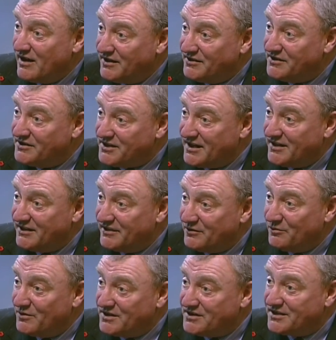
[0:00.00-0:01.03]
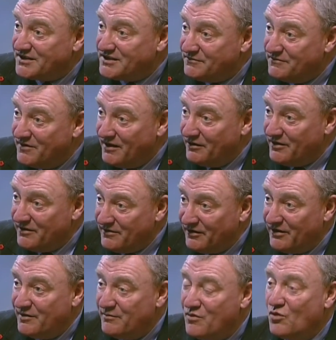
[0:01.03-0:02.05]
understanding the risks. Very,
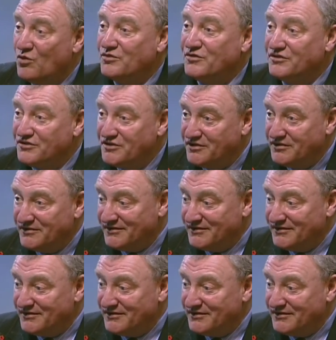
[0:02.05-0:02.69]
very important.